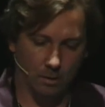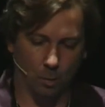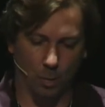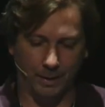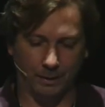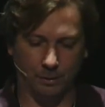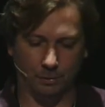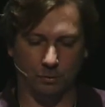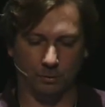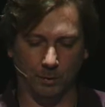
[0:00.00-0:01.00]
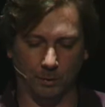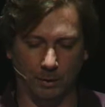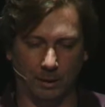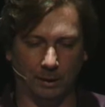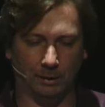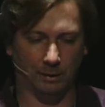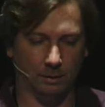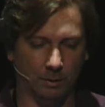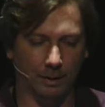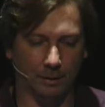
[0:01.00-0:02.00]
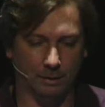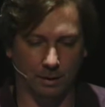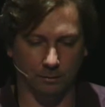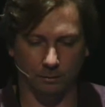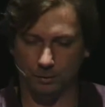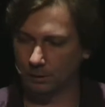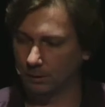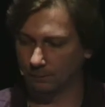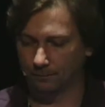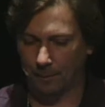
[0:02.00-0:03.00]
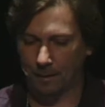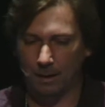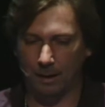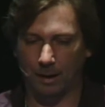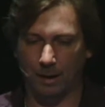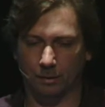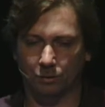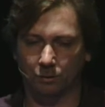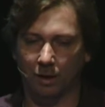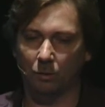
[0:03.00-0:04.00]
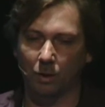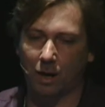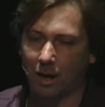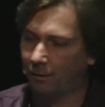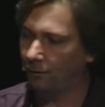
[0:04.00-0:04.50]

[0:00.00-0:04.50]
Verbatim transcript: way to communicate and create IoT. And today we have